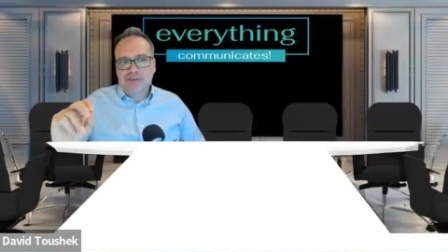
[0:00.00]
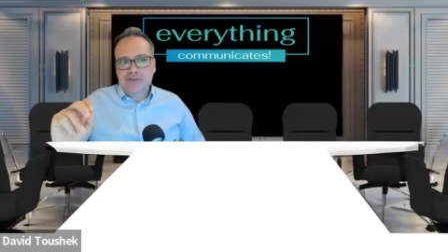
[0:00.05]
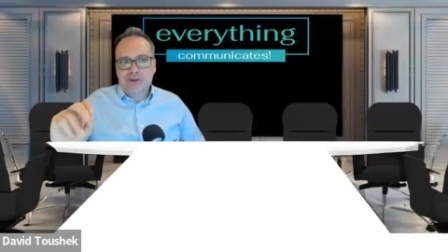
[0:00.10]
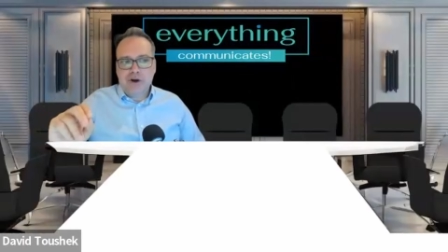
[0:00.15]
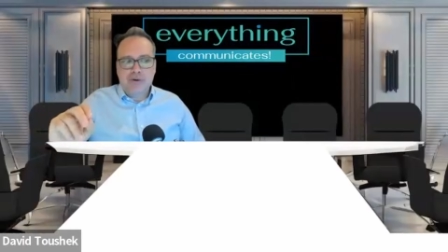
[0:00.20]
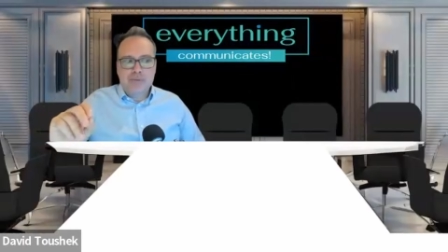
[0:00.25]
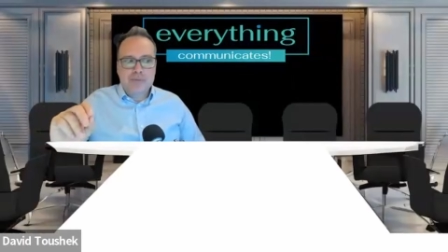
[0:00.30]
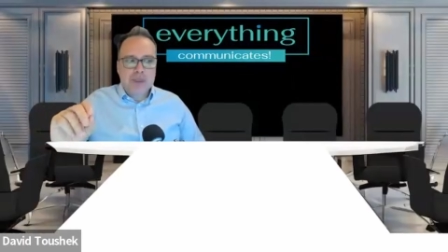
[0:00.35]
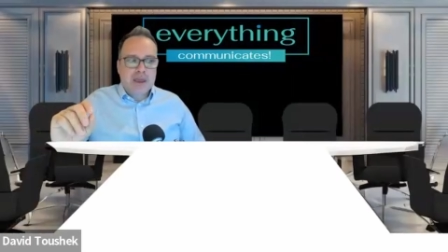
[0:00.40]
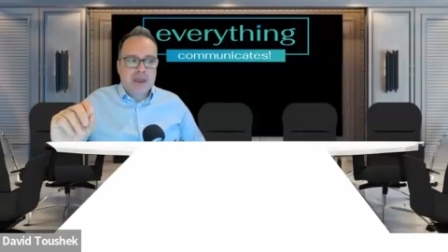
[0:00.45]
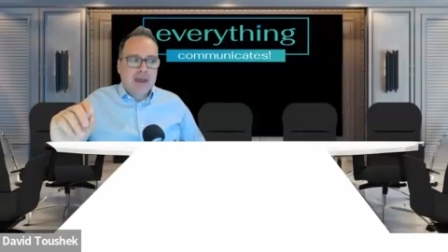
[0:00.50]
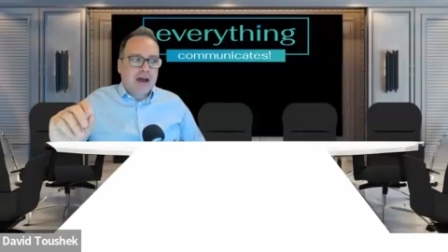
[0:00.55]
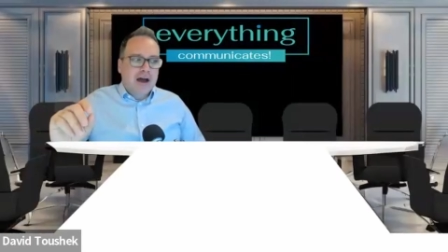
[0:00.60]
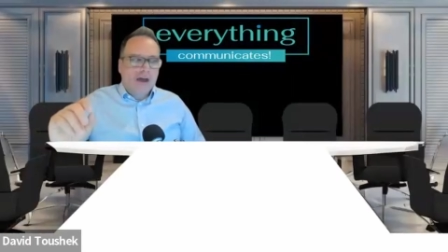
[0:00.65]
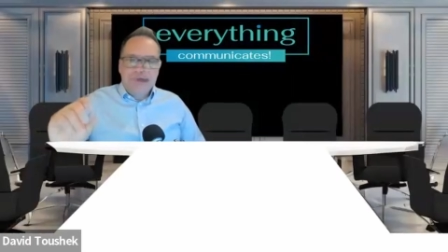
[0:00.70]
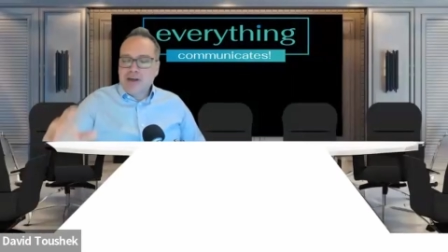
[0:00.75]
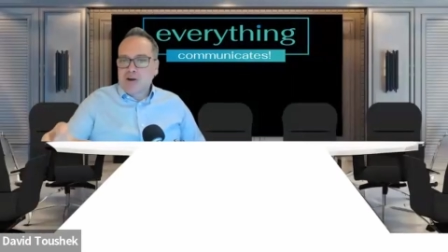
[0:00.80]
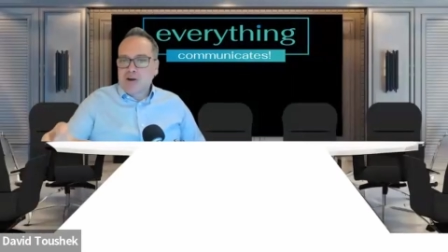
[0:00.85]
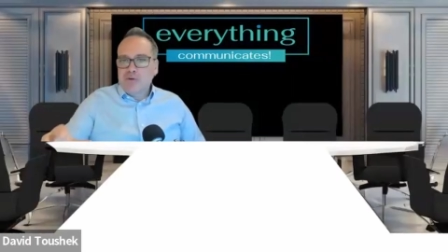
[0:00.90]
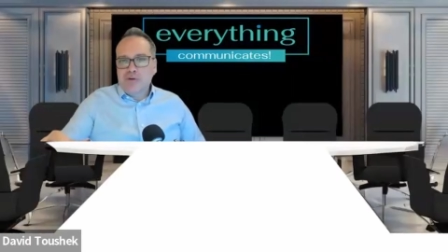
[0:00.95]
So
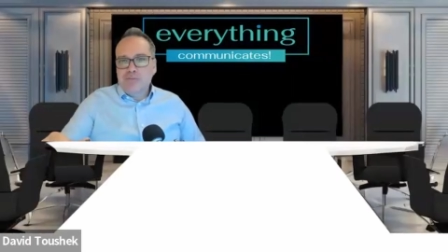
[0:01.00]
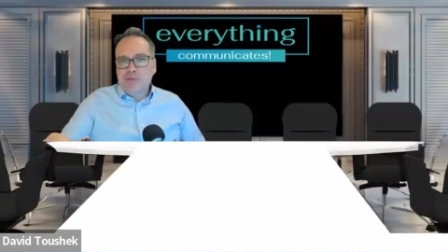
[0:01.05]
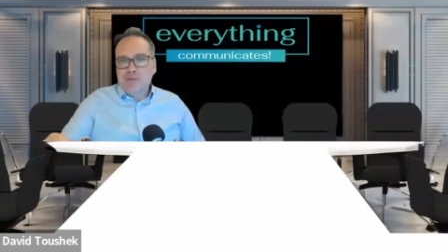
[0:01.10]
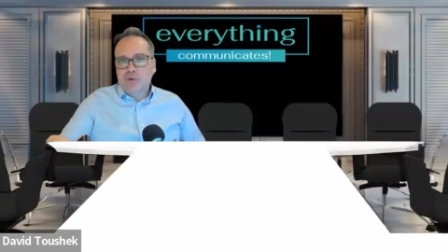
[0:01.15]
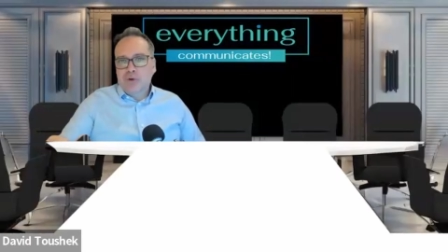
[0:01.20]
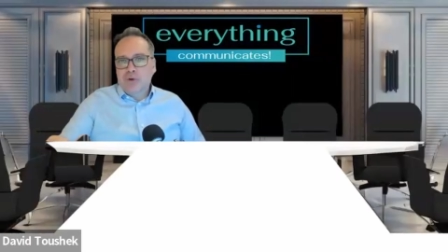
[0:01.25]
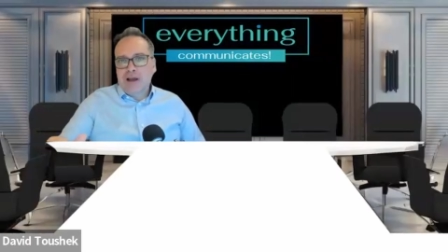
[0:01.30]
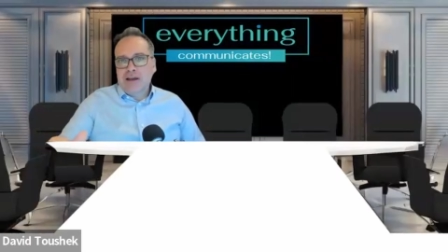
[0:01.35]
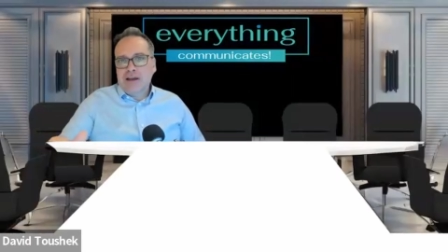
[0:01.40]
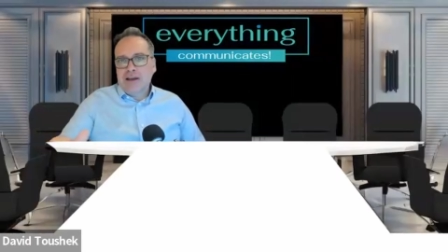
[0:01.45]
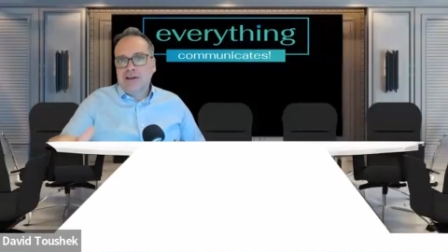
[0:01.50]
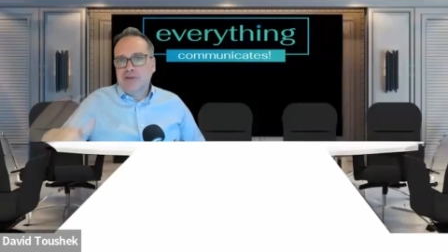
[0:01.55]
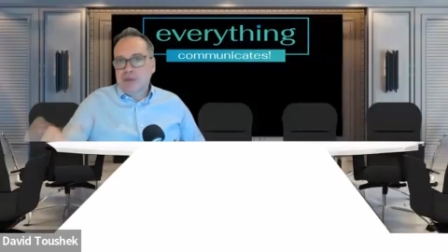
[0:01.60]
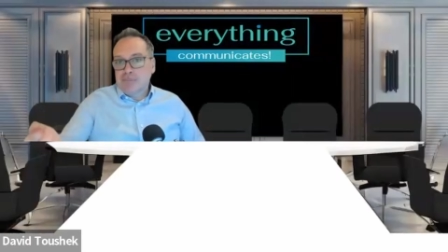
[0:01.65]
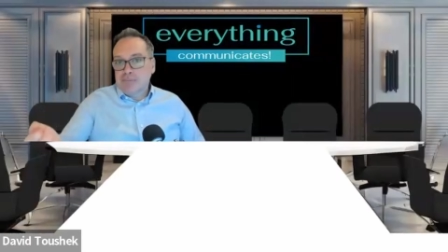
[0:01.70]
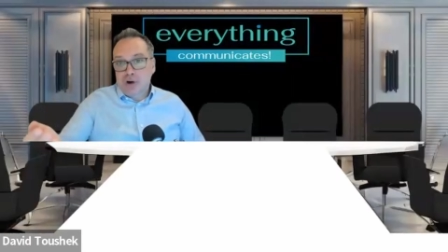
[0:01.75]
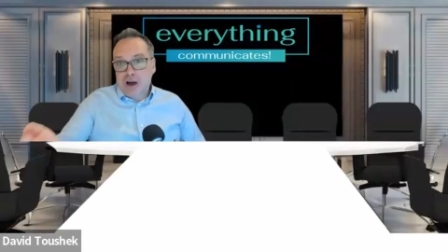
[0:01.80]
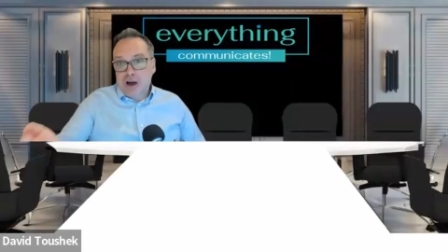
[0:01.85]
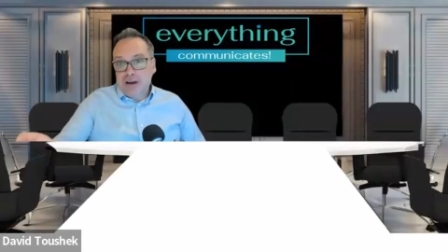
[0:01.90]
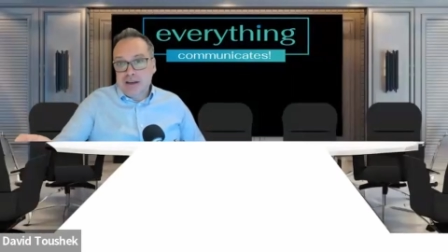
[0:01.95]
I thought it would be great if I
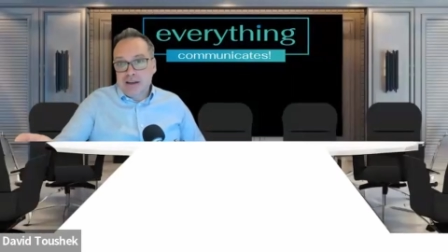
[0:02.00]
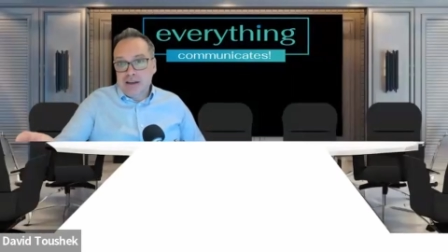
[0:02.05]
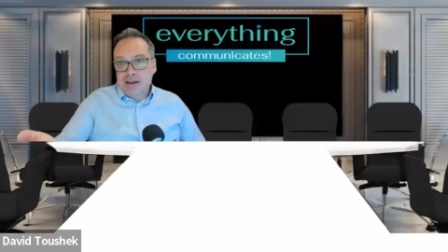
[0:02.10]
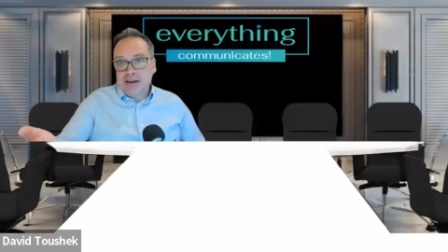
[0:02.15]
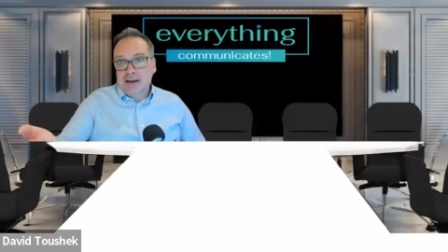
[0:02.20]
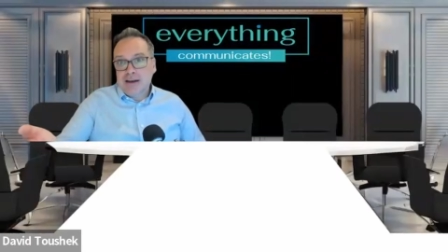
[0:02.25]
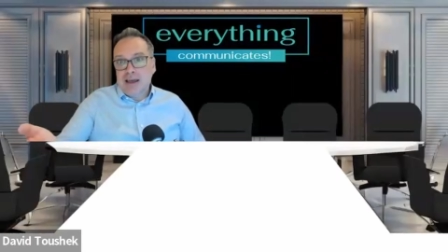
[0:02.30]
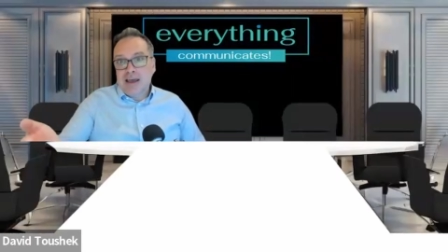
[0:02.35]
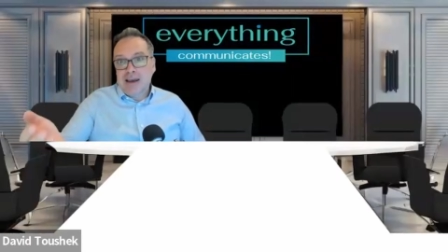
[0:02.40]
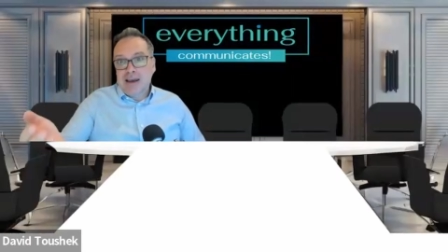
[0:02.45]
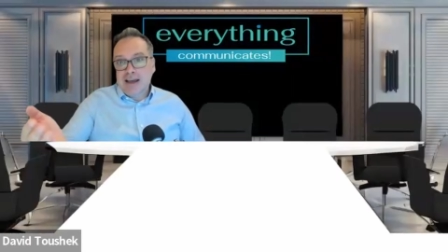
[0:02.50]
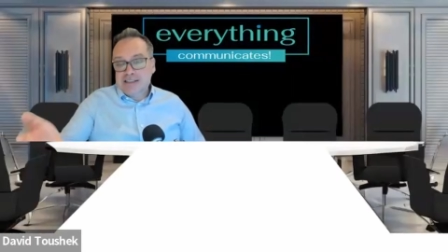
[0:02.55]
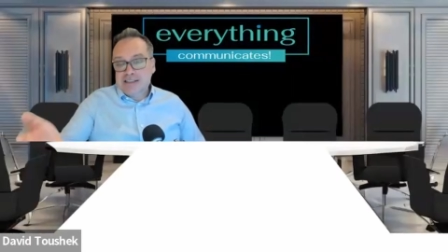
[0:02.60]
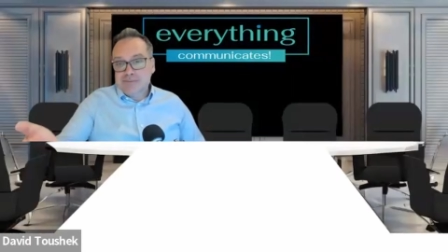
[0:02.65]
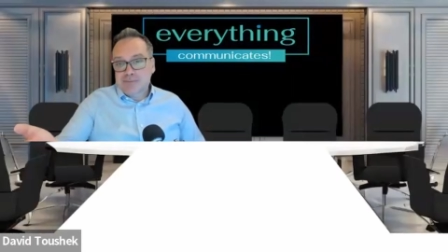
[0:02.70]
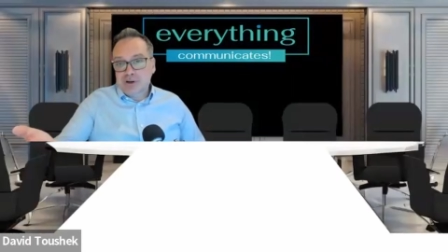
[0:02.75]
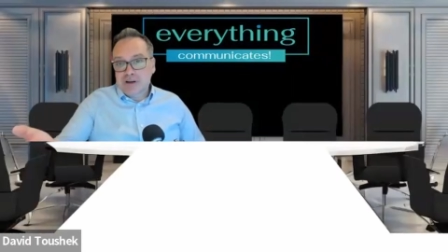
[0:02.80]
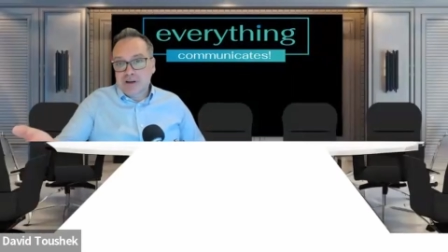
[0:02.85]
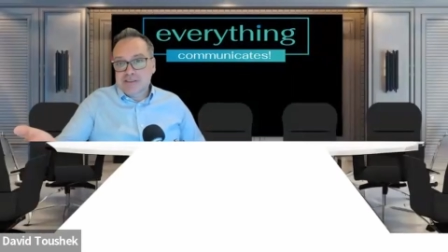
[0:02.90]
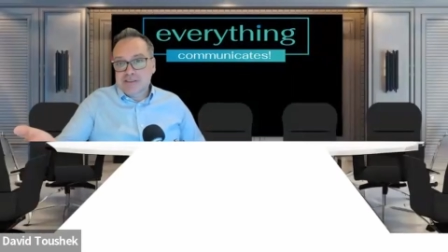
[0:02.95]
brought in an
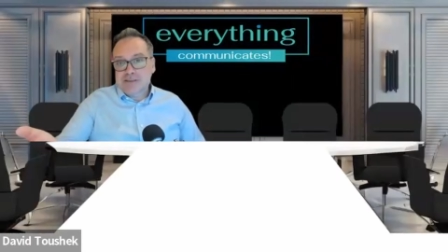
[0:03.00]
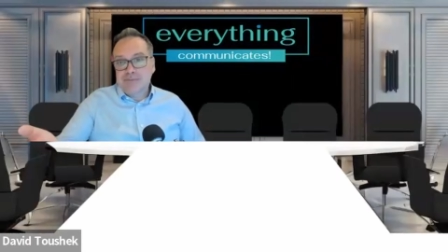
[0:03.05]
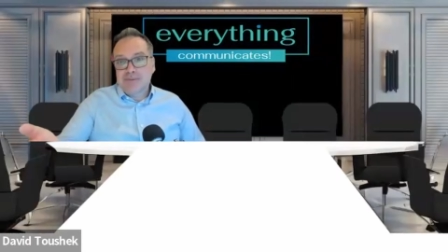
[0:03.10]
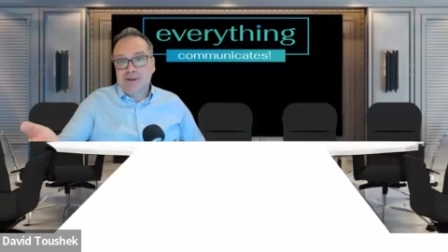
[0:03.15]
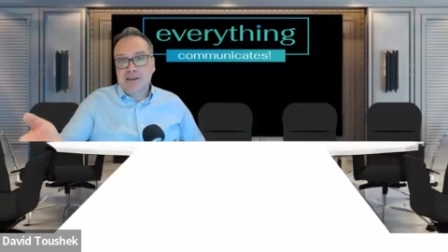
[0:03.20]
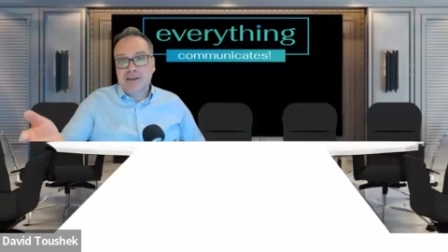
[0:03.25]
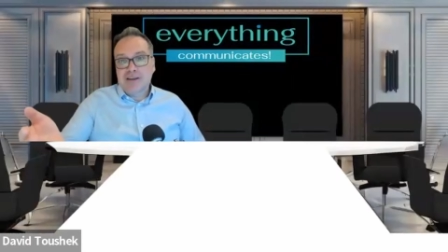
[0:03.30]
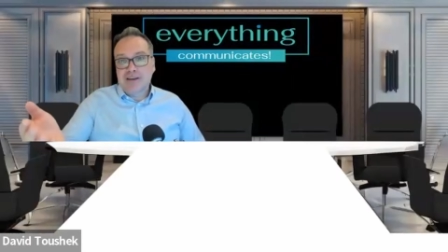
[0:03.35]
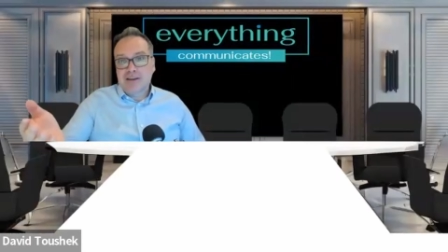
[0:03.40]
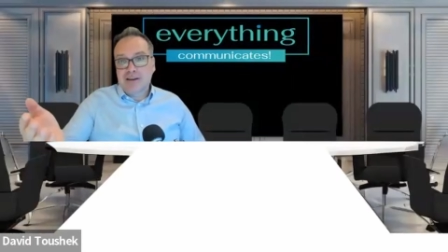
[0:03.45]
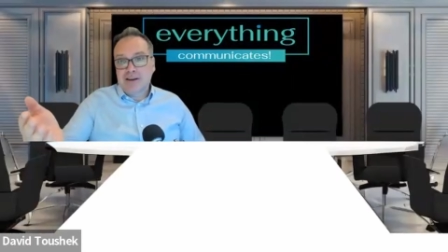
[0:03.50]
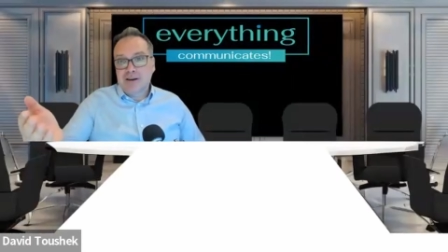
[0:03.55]
expert, somebody,